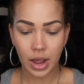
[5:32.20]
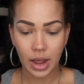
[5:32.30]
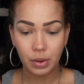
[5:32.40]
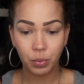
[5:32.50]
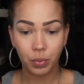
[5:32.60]

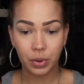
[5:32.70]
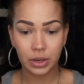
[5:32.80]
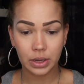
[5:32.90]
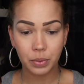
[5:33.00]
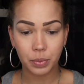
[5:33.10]
I
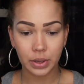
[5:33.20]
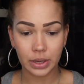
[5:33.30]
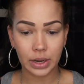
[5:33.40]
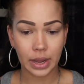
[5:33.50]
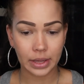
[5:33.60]

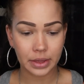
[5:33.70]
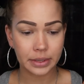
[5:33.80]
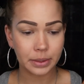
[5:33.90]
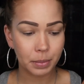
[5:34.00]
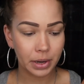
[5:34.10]
really like
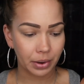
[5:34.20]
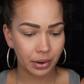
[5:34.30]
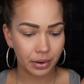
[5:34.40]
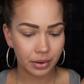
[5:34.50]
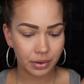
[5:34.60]
this mirror.